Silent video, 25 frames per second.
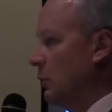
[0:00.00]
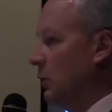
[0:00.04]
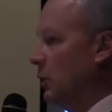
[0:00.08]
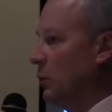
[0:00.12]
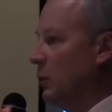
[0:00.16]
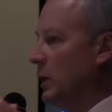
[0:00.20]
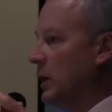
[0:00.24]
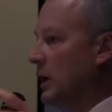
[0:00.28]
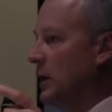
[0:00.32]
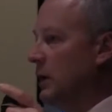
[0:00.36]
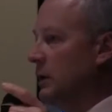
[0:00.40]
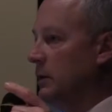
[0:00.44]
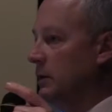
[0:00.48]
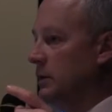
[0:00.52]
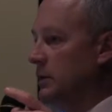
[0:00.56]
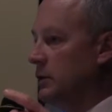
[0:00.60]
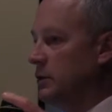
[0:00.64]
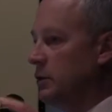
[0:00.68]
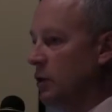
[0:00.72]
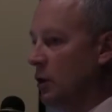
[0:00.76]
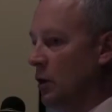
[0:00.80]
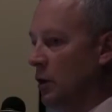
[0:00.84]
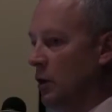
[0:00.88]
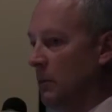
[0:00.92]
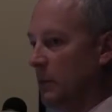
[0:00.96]
where we can
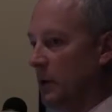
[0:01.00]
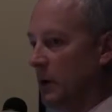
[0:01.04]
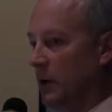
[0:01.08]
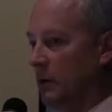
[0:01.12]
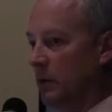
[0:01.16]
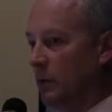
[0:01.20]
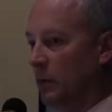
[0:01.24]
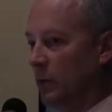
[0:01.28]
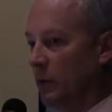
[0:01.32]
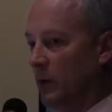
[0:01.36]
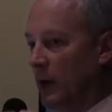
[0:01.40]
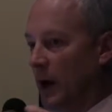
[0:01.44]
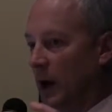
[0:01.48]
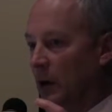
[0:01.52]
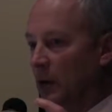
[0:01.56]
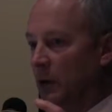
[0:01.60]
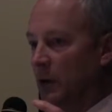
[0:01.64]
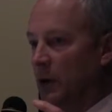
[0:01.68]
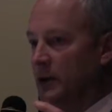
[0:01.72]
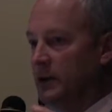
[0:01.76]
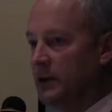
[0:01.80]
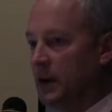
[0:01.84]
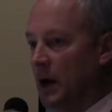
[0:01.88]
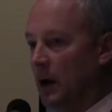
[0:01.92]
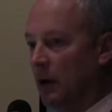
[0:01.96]
determine
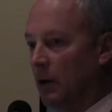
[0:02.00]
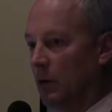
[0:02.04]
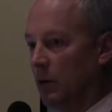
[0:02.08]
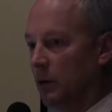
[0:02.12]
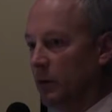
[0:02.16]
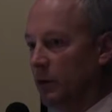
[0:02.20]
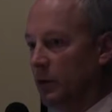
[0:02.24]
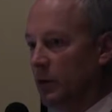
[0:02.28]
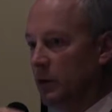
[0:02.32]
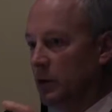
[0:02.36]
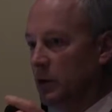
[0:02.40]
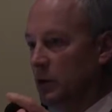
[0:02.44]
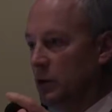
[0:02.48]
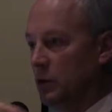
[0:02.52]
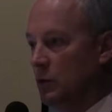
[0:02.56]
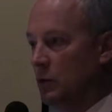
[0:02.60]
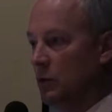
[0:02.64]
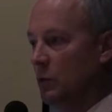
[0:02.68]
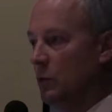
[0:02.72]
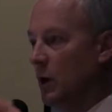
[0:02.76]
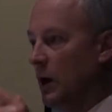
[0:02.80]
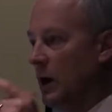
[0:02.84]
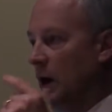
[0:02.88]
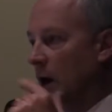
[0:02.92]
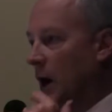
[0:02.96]
without a doubt that
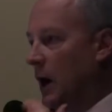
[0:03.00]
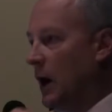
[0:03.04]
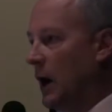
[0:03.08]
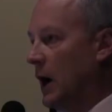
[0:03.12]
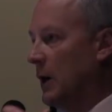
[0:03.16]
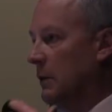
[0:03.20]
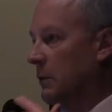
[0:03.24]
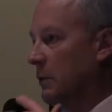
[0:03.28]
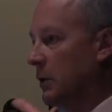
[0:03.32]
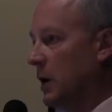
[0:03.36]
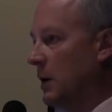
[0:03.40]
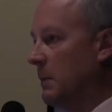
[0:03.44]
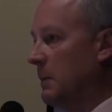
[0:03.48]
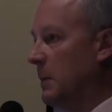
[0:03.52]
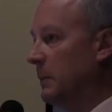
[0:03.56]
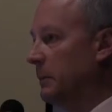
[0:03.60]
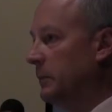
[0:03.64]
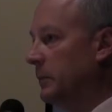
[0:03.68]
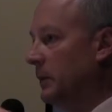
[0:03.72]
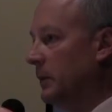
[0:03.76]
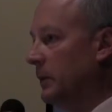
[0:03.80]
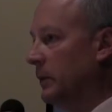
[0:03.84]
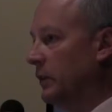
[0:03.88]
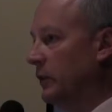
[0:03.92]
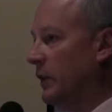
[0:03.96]
you and I would come
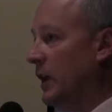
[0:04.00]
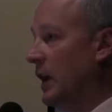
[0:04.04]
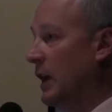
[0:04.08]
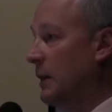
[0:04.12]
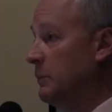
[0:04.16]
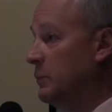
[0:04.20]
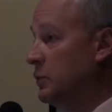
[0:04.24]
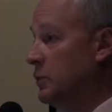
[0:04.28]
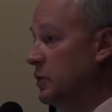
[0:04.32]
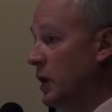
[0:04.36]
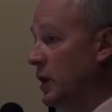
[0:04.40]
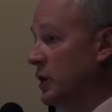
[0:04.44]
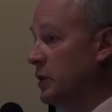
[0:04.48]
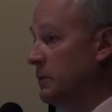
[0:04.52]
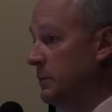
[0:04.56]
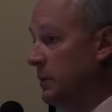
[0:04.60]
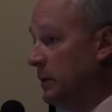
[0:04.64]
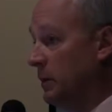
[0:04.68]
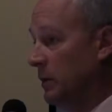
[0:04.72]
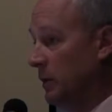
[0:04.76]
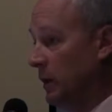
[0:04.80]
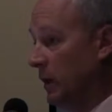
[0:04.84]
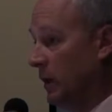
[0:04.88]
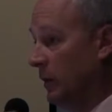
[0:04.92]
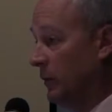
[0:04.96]
up to the same
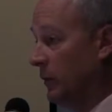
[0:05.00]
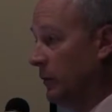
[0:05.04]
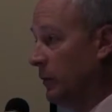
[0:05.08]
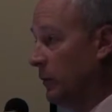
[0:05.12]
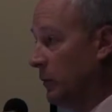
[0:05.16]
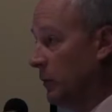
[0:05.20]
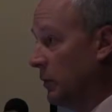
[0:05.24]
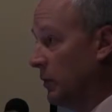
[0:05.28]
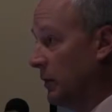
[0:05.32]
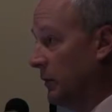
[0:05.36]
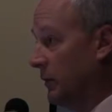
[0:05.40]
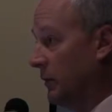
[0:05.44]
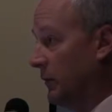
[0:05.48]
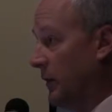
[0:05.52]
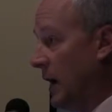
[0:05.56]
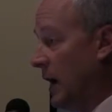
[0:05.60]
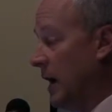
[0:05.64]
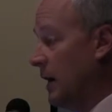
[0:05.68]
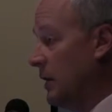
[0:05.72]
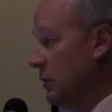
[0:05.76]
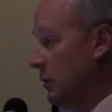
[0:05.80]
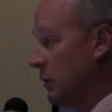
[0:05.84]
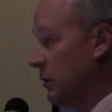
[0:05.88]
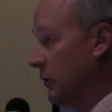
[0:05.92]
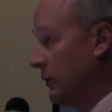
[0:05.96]
judgment of the
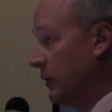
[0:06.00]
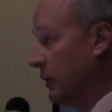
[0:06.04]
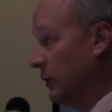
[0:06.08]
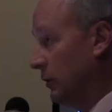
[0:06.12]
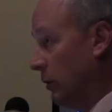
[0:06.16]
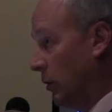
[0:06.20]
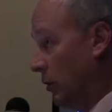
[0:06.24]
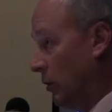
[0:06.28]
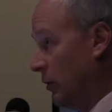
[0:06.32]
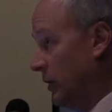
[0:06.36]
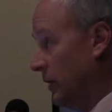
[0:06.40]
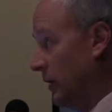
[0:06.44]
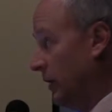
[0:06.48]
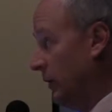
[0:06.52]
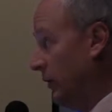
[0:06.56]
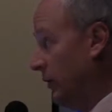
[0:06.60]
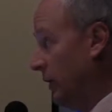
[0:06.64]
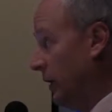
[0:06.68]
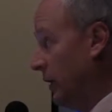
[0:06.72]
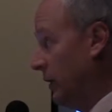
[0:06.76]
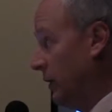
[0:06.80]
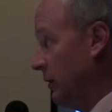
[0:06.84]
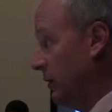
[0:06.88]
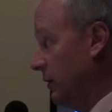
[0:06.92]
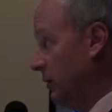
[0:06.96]
value of the learning that's
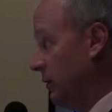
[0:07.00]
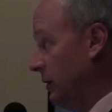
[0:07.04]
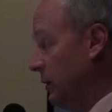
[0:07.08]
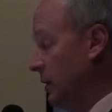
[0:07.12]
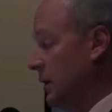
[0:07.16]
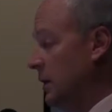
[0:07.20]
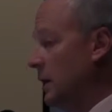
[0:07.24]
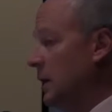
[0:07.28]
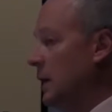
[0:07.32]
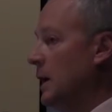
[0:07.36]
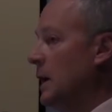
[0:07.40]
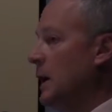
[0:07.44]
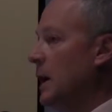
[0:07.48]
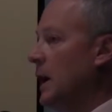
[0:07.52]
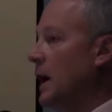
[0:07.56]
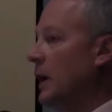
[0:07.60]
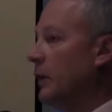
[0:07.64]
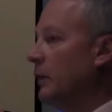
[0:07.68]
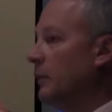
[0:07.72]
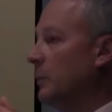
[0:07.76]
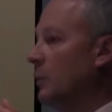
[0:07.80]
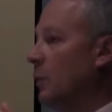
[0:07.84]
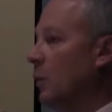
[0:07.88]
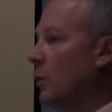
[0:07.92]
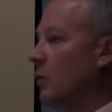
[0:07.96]
there
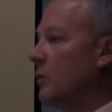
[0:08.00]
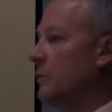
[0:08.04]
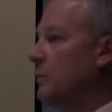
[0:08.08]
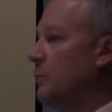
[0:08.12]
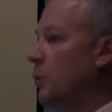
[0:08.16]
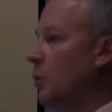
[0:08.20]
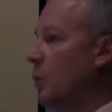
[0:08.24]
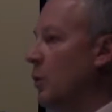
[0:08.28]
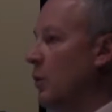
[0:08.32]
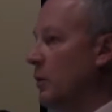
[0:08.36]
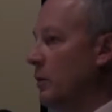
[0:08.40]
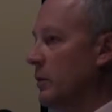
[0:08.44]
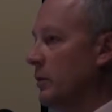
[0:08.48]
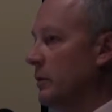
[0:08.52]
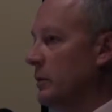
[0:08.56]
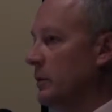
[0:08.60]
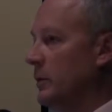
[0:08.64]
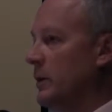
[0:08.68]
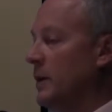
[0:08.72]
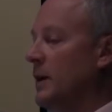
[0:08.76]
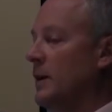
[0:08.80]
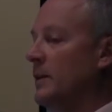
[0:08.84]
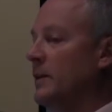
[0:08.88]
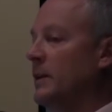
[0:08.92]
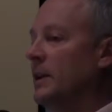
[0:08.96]
is more
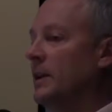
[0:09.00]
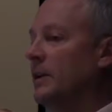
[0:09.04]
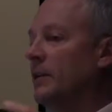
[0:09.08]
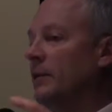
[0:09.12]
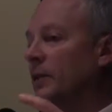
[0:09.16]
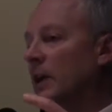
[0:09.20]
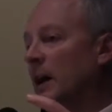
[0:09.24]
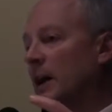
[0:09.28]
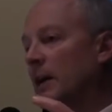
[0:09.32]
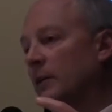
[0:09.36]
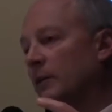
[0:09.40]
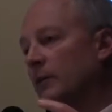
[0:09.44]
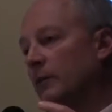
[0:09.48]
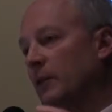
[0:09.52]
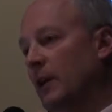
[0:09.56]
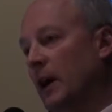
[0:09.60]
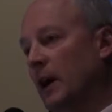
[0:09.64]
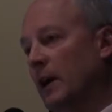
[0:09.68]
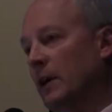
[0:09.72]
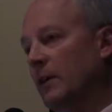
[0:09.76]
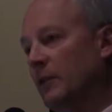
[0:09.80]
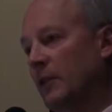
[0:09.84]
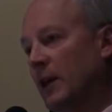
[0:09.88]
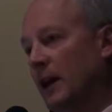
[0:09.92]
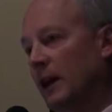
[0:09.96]
important than if
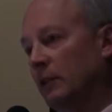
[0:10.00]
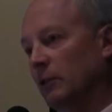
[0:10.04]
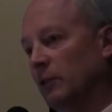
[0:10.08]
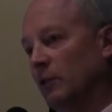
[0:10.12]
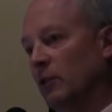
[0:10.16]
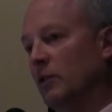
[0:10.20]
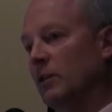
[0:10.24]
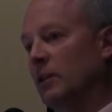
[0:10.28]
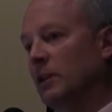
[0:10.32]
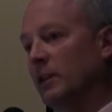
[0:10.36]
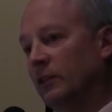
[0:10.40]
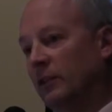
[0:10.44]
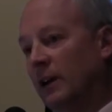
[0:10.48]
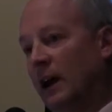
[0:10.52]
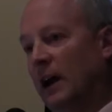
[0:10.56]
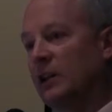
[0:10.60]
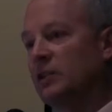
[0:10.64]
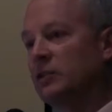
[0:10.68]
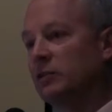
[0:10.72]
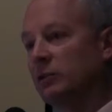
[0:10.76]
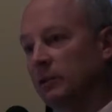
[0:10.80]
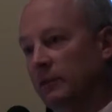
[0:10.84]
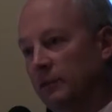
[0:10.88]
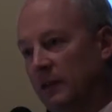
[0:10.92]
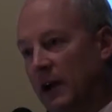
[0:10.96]
that learning is
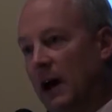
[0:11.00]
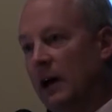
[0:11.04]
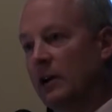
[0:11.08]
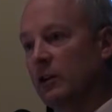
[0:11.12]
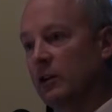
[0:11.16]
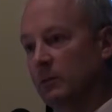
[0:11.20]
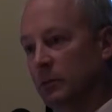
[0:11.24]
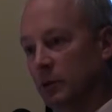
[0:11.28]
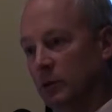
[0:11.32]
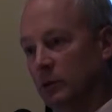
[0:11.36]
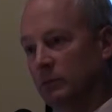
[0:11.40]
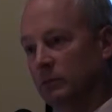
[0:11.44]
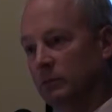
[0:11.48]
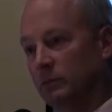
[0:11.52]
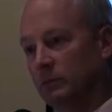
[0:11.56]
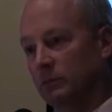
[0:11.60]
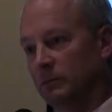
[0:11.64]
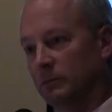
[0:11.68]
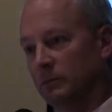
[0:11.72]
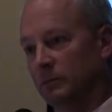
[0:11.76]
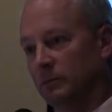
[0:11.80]
actually valuable.